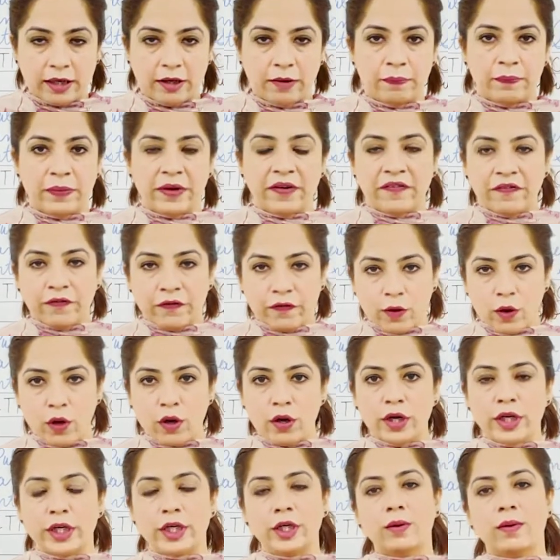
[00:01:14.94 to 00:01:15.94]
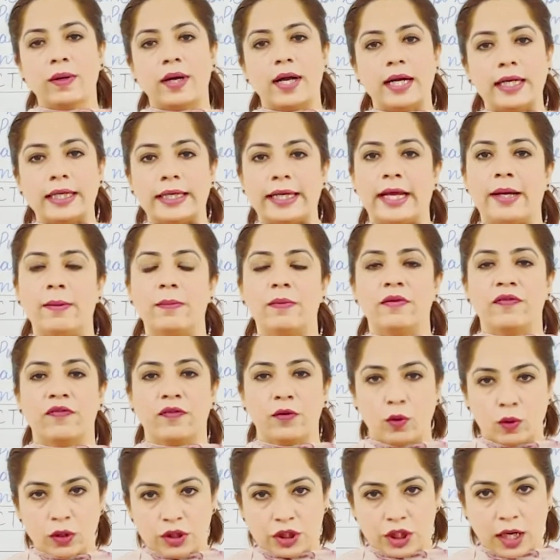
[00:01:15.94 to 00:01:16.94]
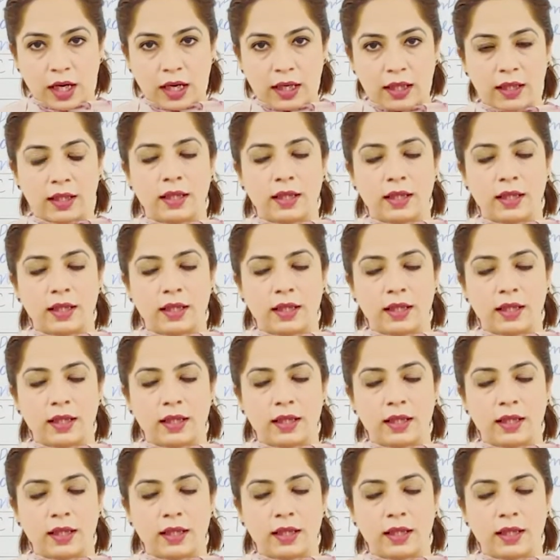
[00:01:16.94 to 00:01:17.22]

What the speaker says: before you attempt flowchart,